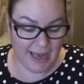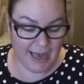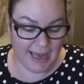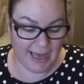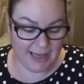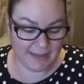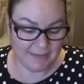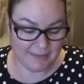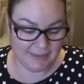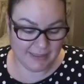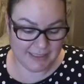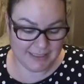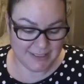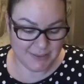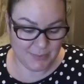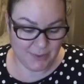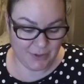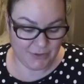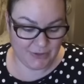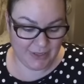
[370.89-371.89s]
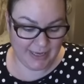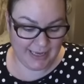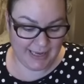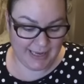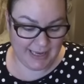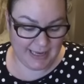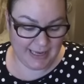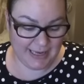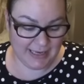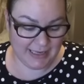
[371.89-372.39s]
And this one
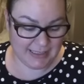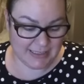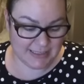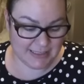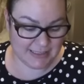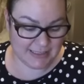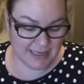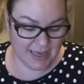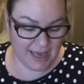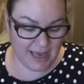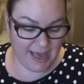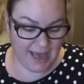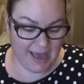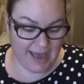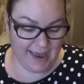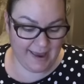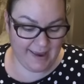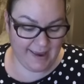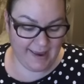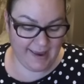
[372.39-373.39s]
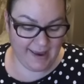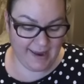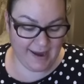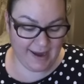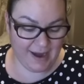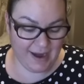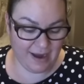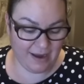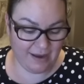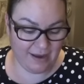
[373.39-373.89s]
is
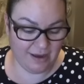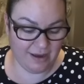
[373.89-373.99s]
a